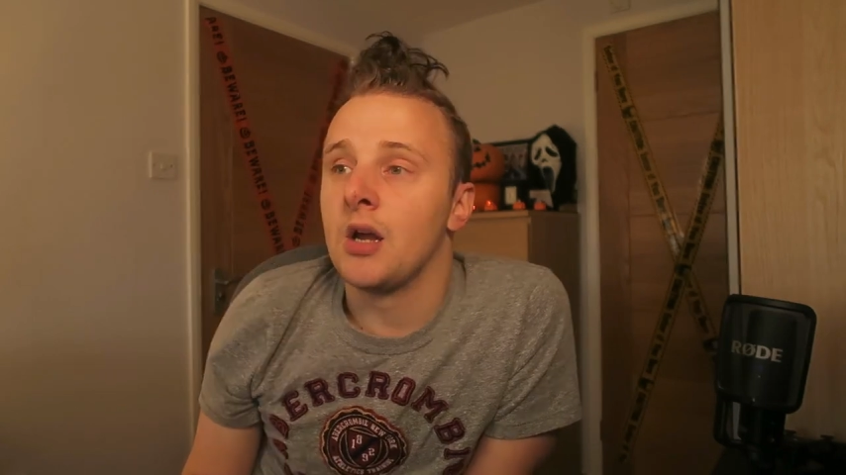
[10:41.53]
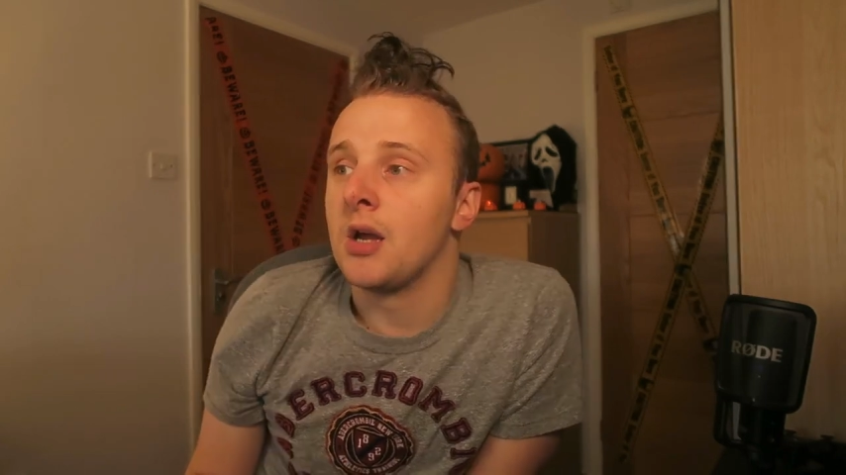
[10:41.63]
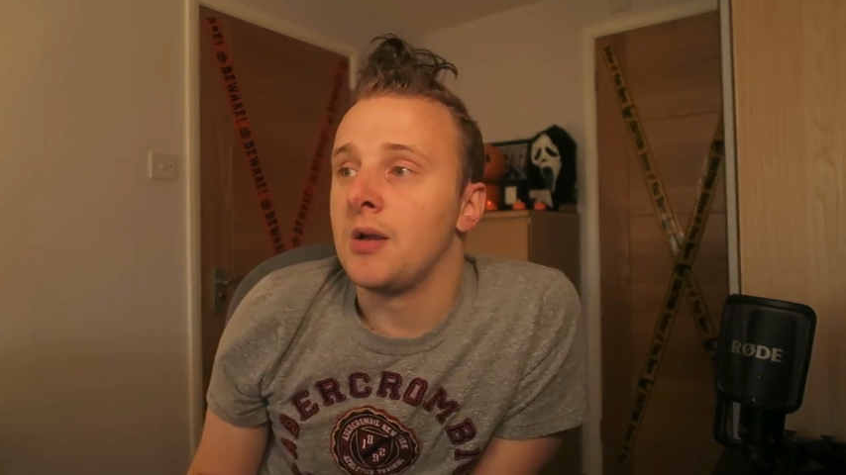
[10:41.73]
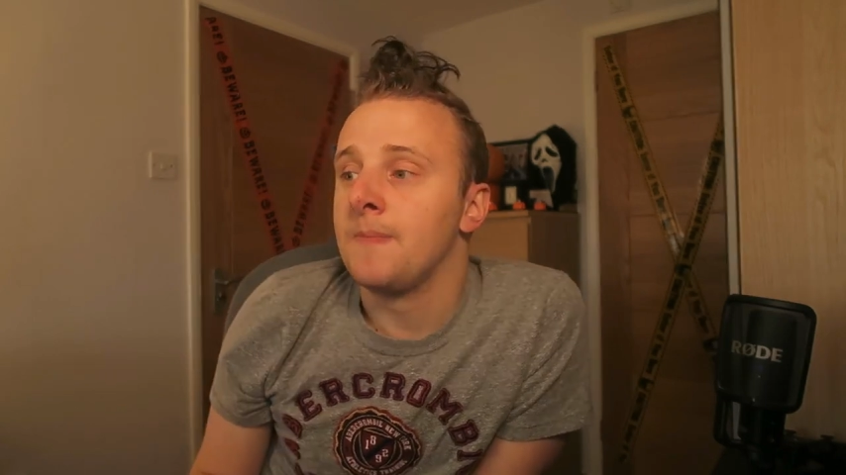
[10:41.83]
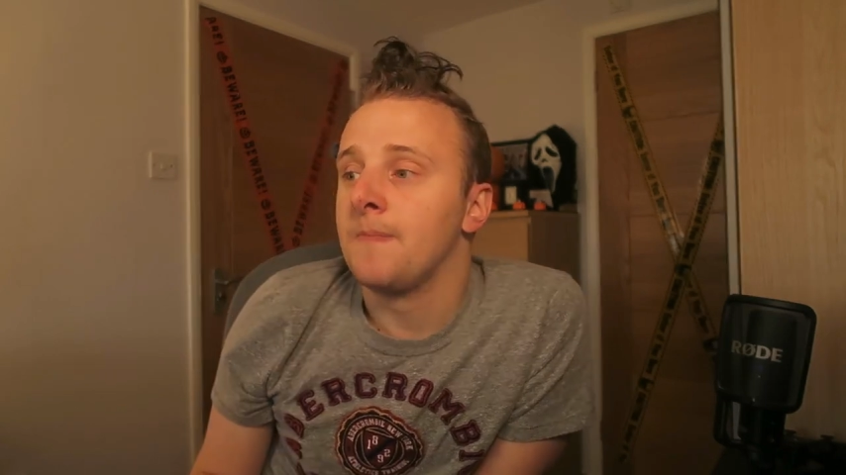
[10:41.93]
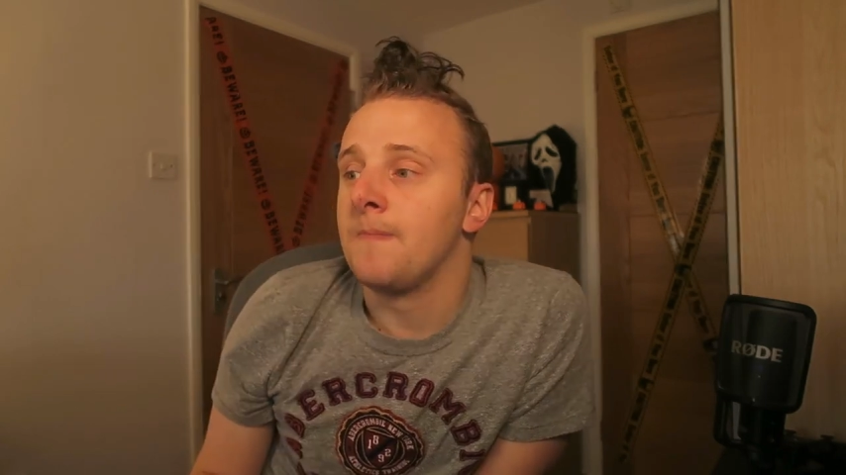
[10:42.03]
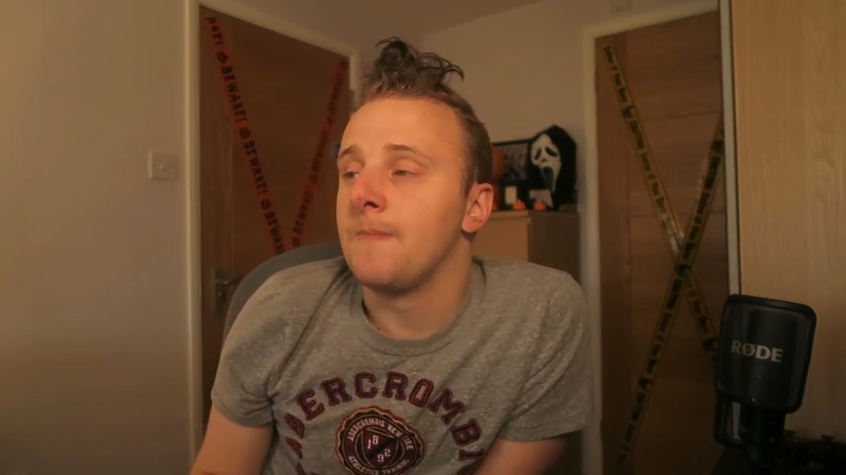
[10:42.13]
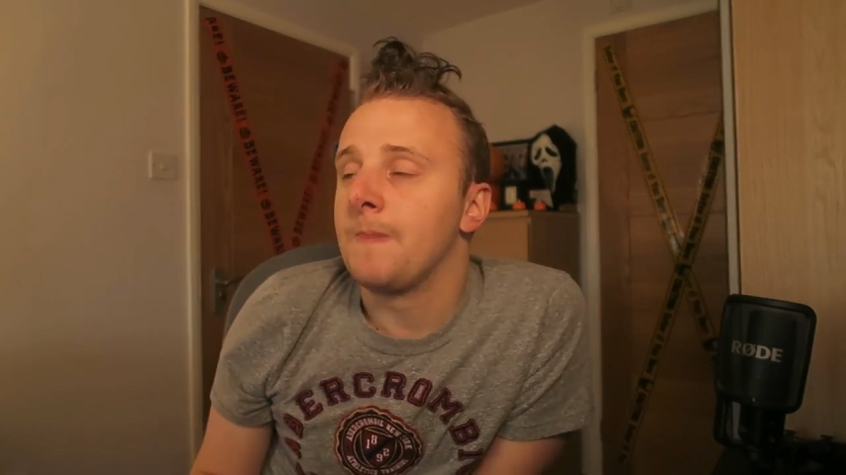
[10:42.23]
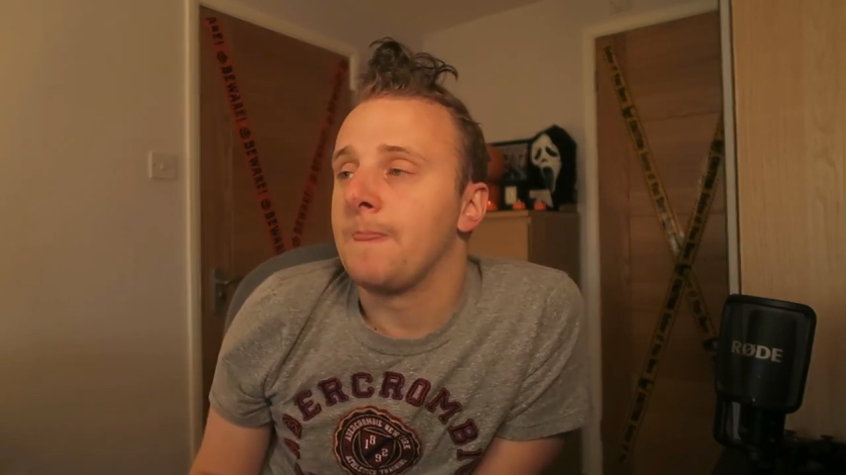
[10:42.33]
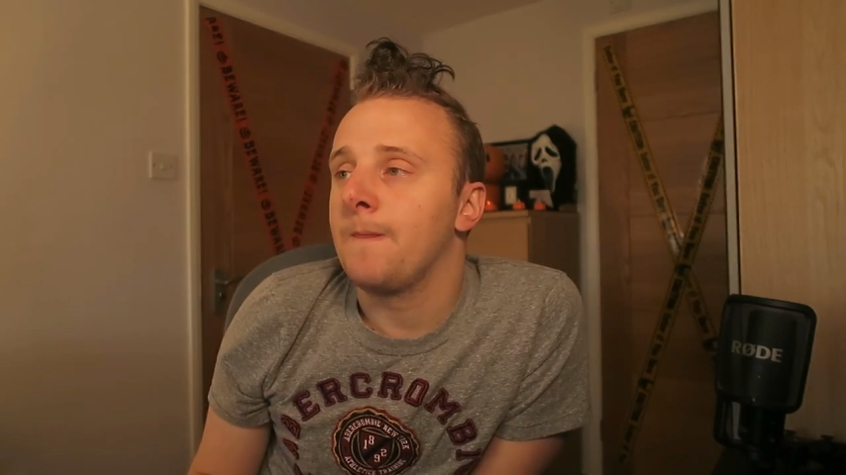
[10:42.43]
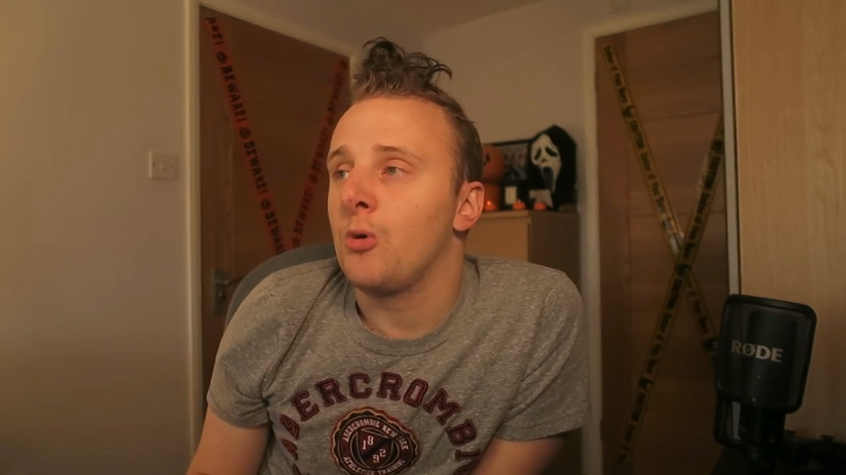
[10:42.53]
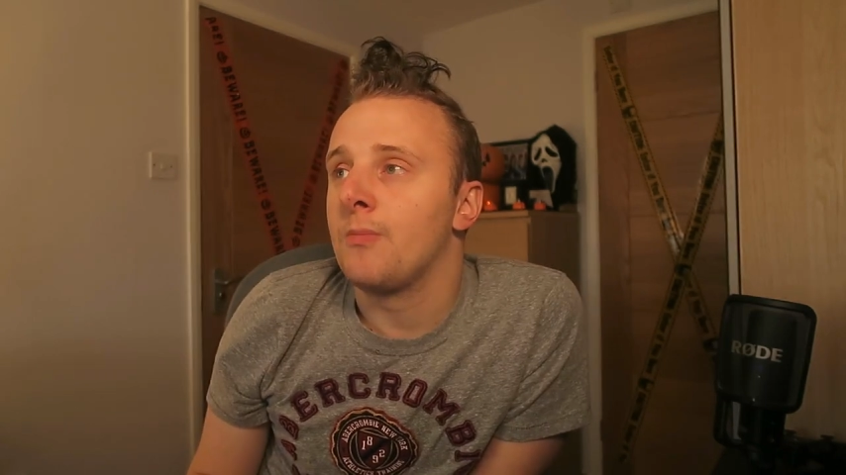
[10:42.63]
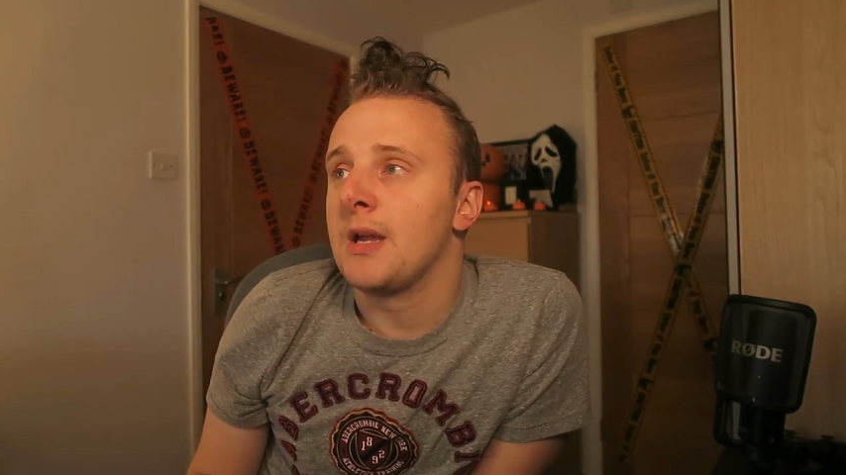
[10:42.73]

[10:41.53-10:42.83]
who are